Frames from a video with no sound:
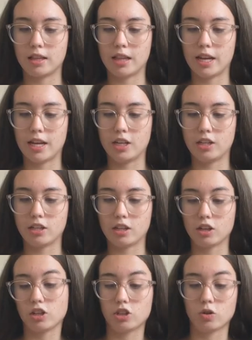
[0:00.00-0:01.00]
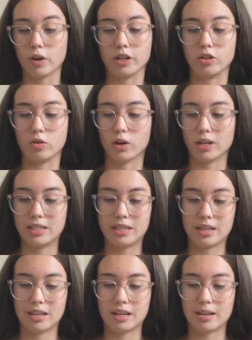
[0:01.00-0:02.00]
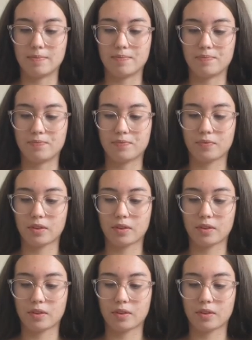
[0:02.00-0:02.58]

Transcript: ladies shorty shorts. Um,